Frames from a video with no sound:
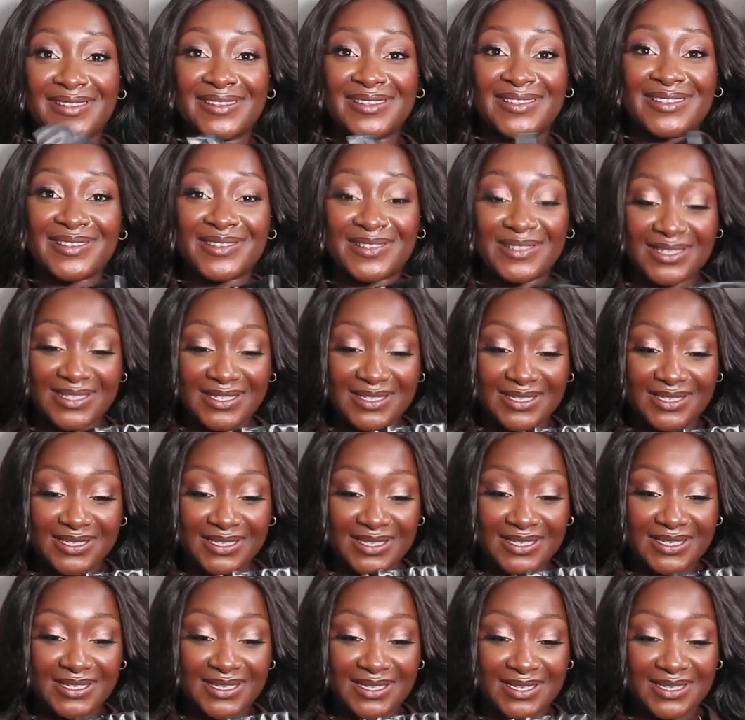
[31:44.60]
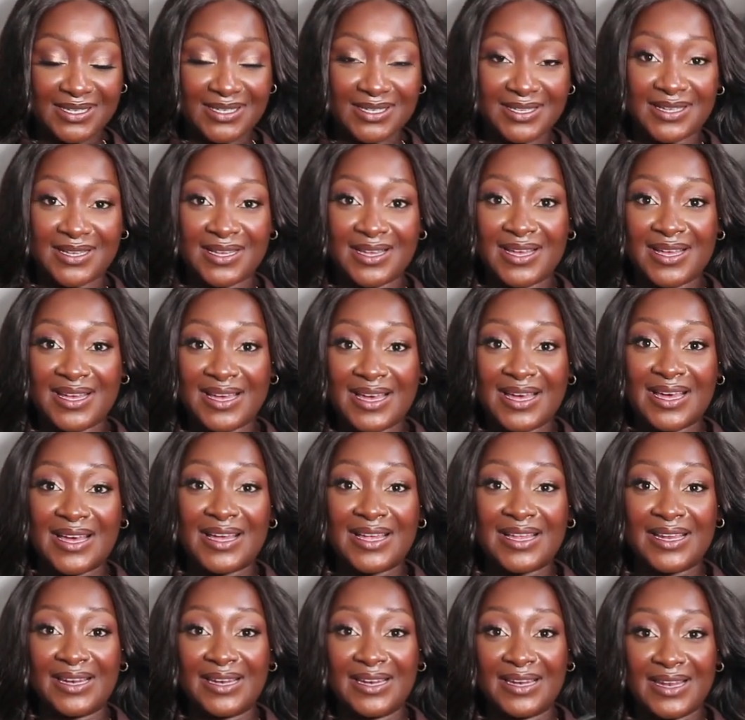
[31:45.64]
So this is
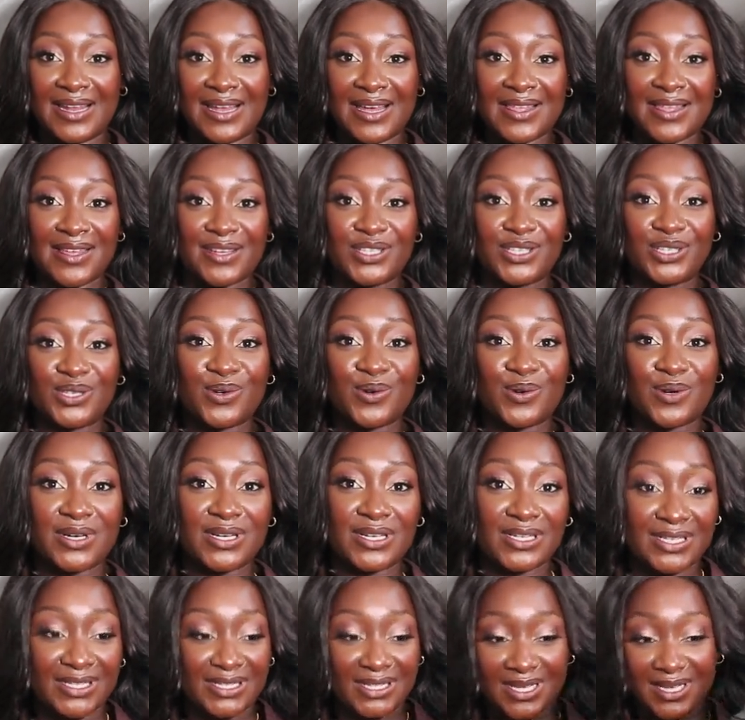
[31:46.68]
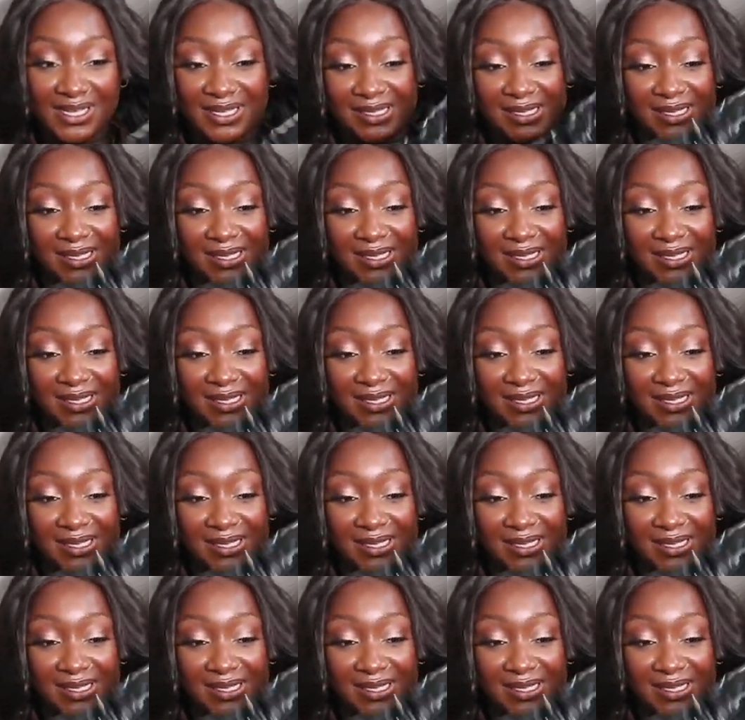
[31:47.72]
just leather shorts.